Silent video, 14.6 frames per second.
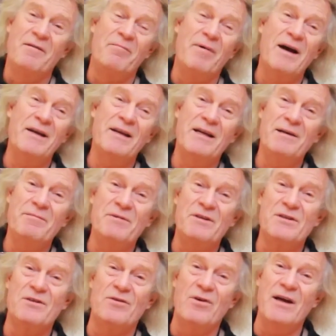My name
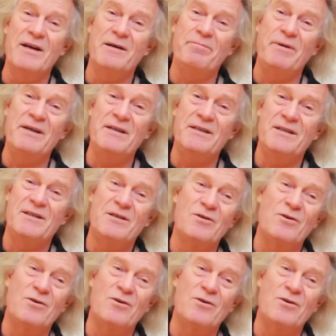is Rainer Bass,